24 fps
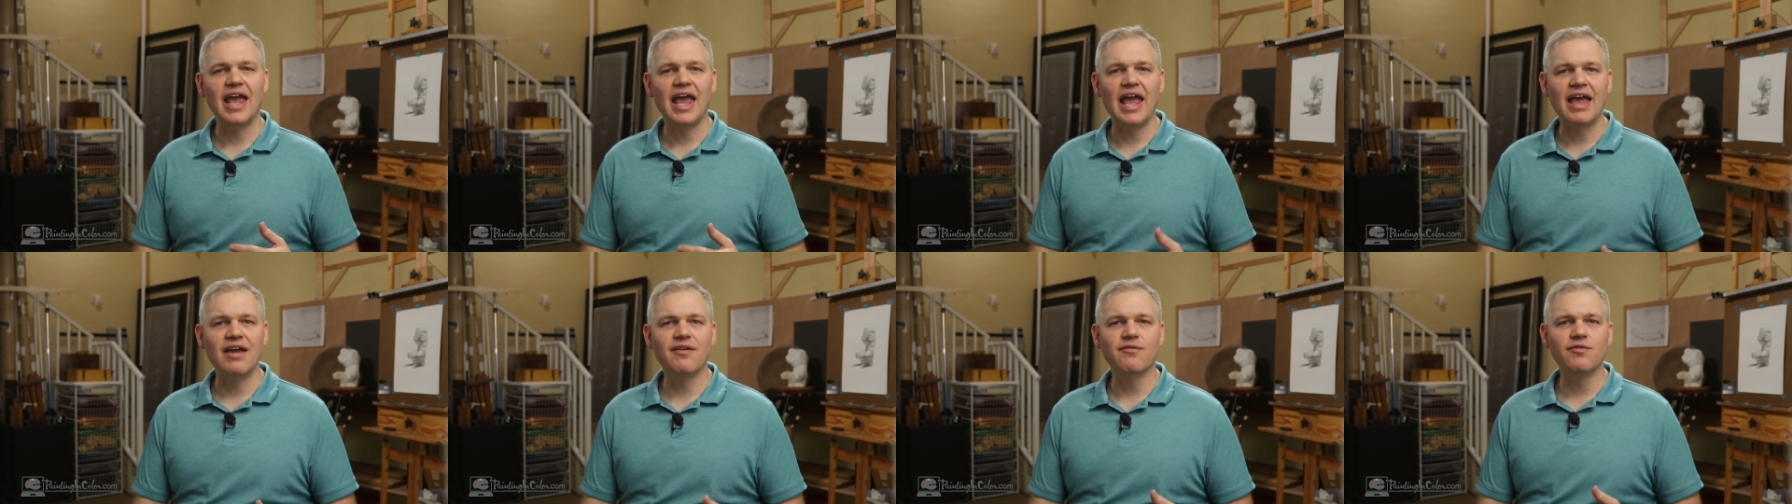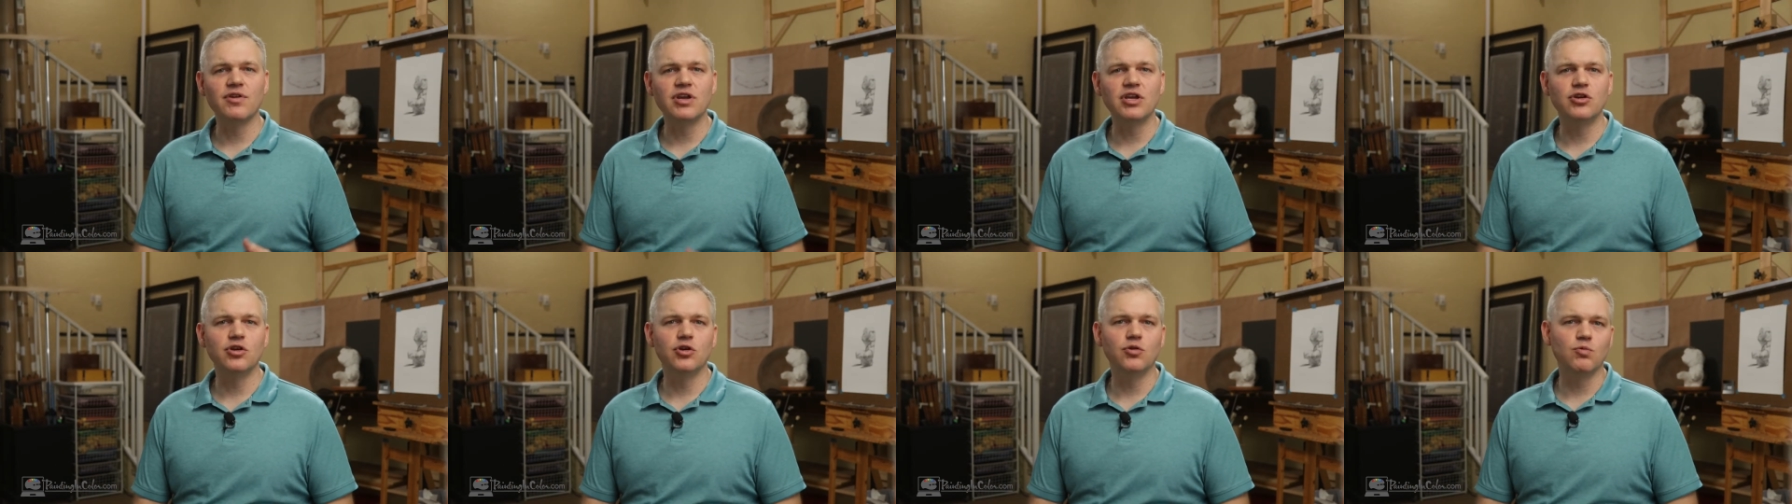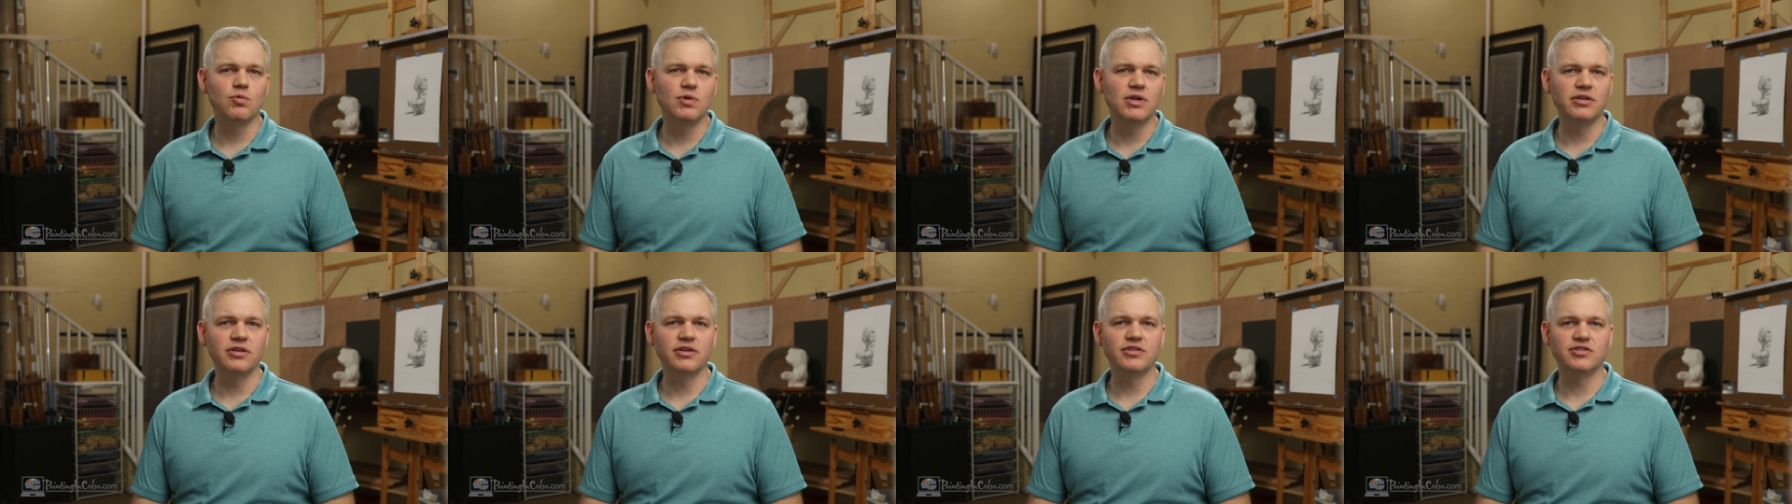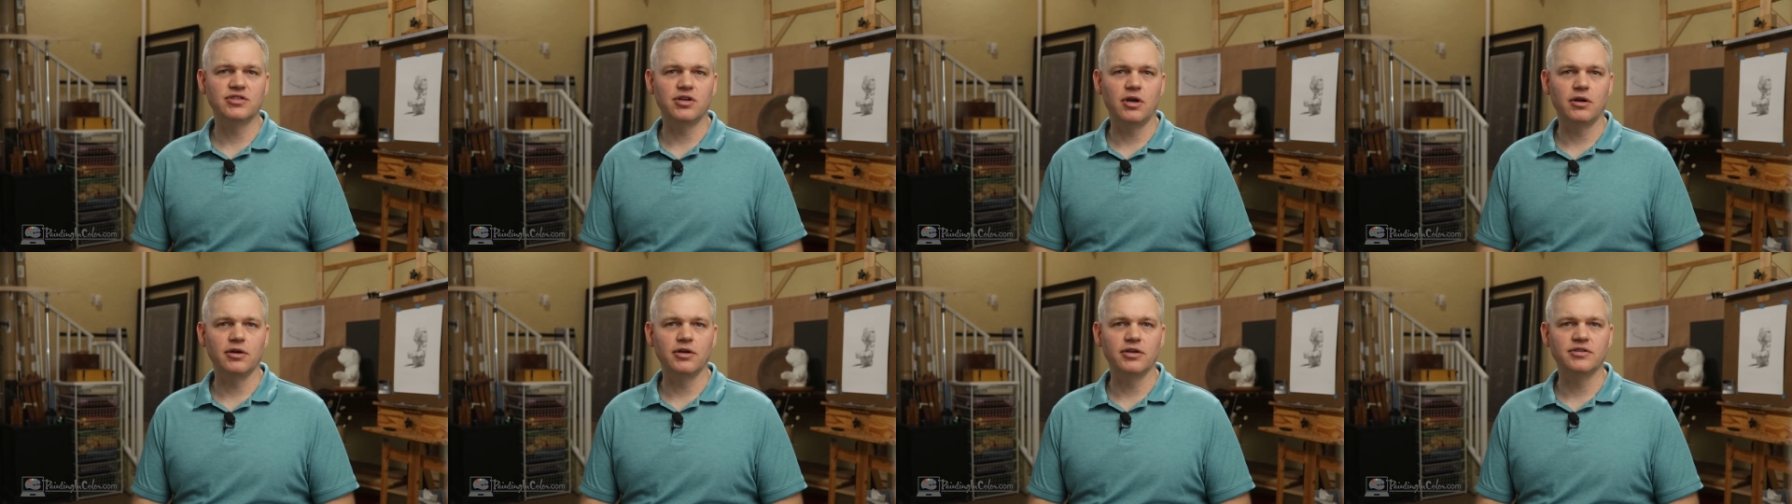every good
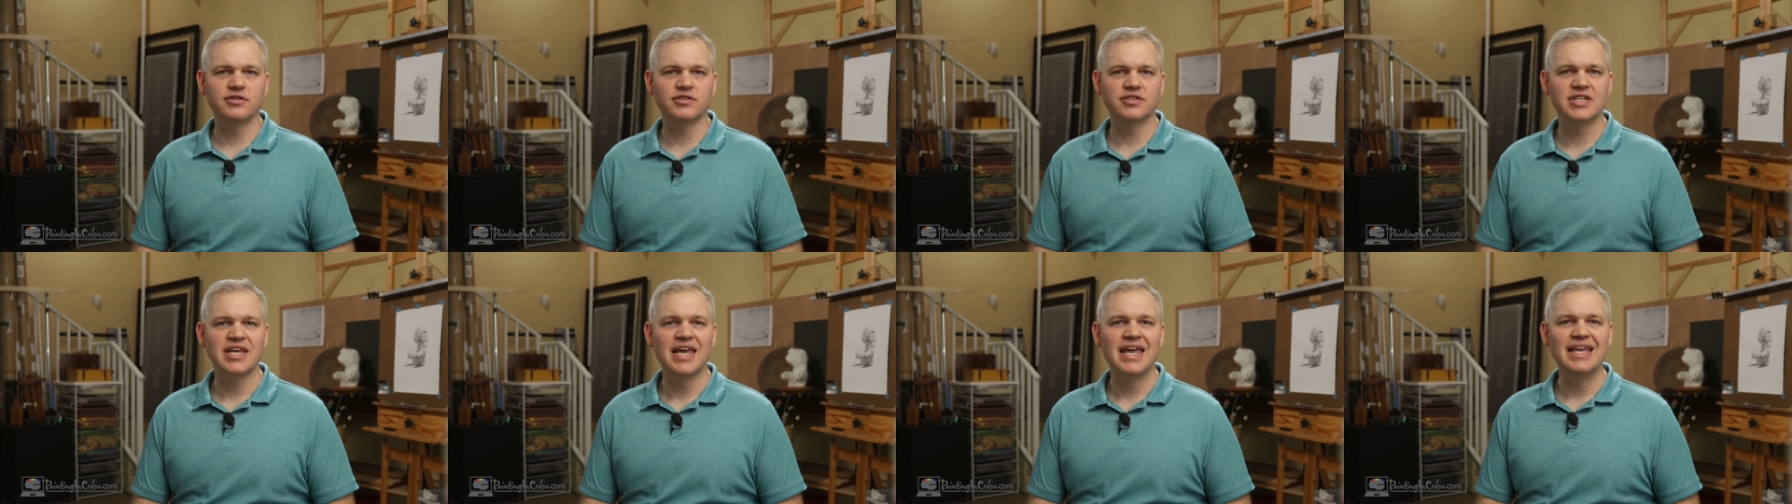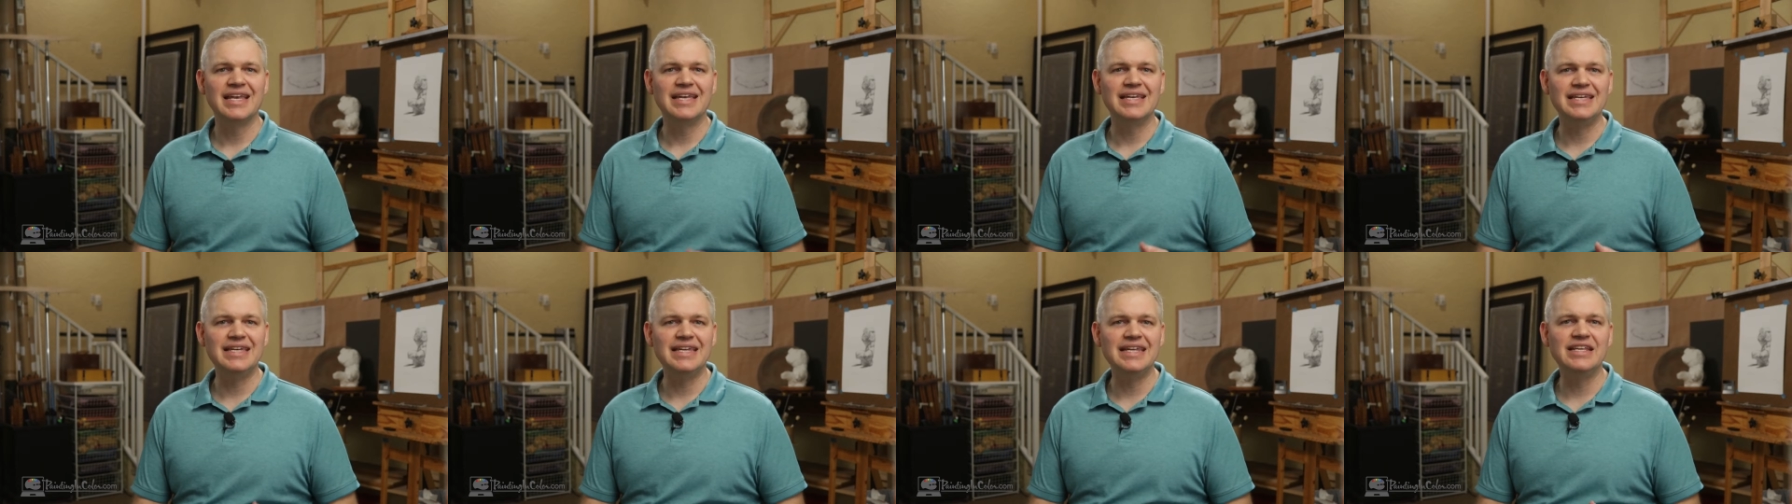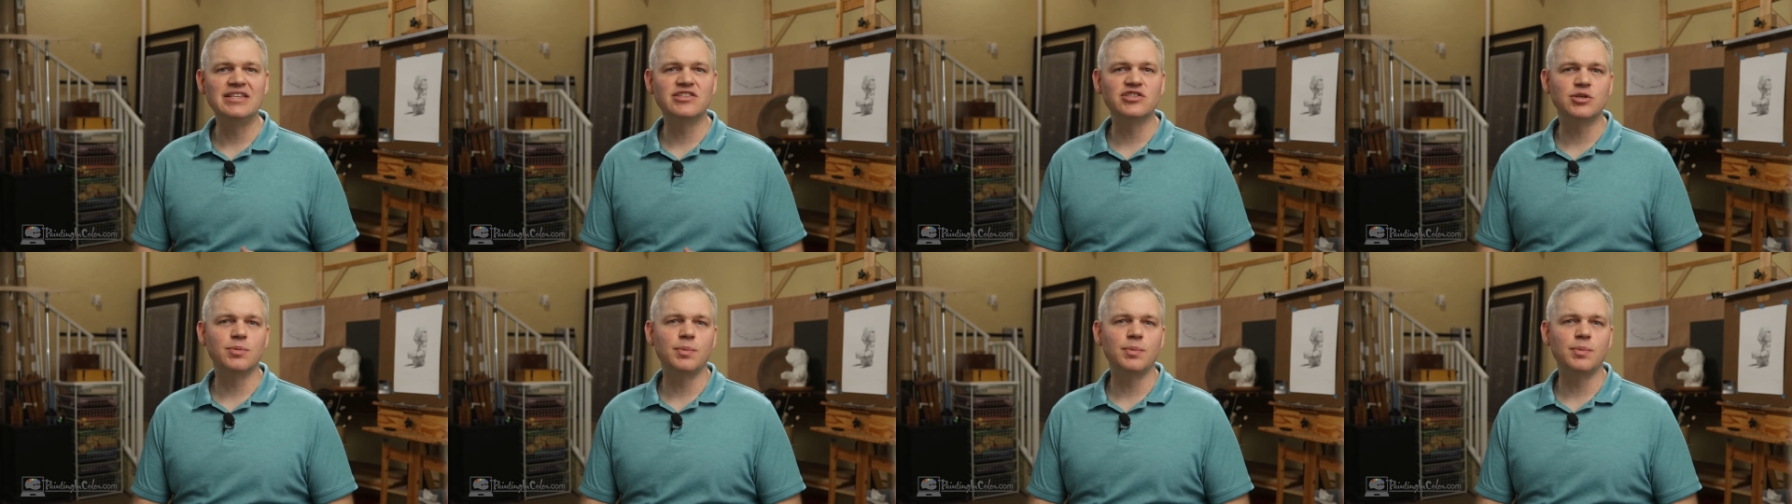realist artist needs